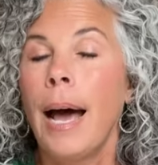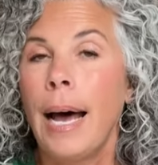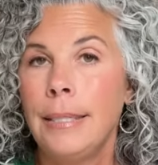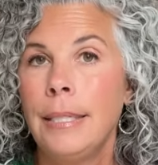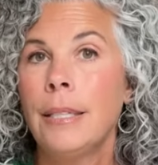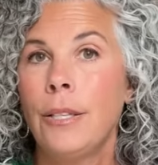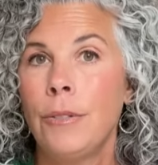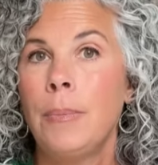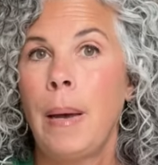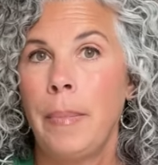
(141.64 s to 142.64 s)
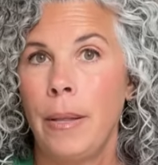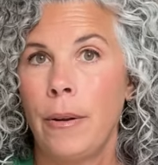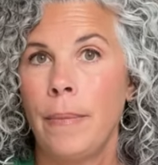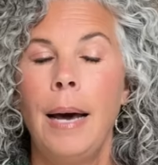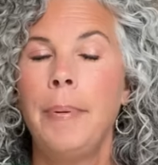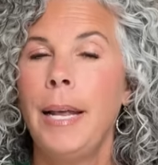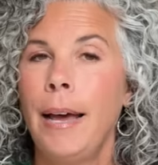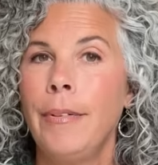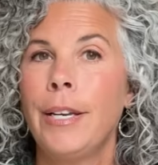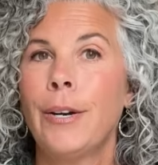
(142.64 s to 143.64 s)
I did lose my mother. I've been
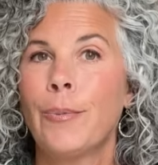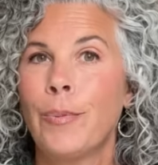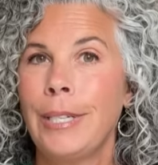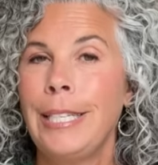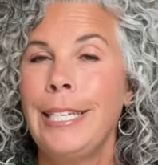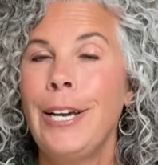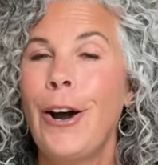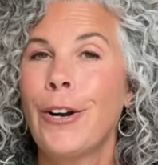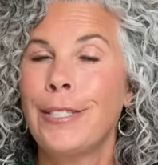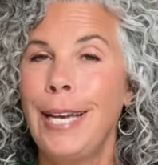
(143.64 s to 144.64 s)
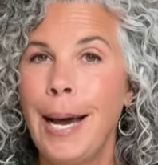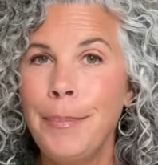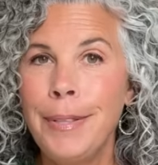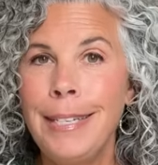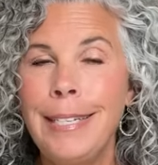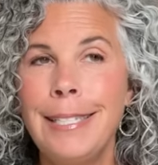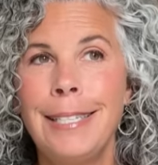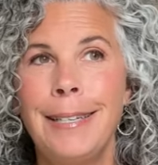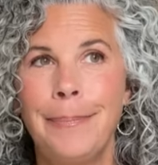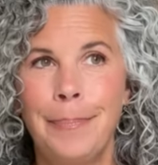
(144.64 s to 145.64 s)
having a really hard time with this.